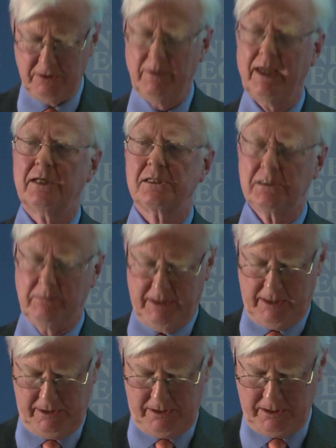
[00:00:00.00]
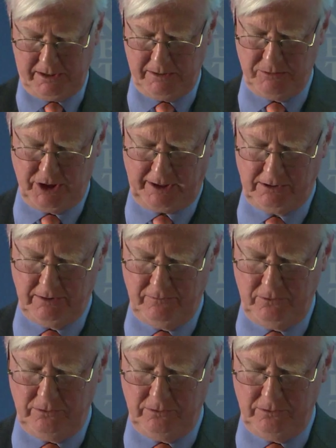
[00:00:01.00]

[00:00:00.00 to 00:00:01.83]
to maximize their subjective